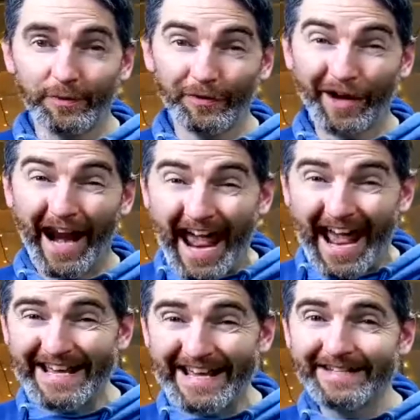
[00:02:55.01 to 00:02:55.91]
We've got
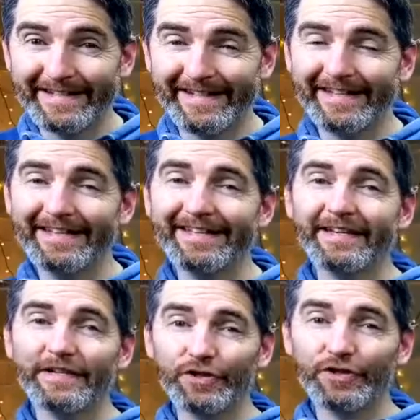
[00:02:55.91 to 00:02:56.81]
A, D,
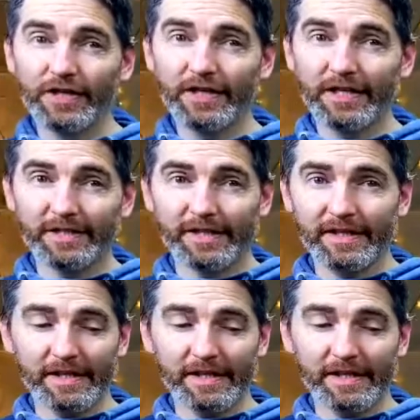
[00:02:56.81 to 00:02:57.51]
G, and C.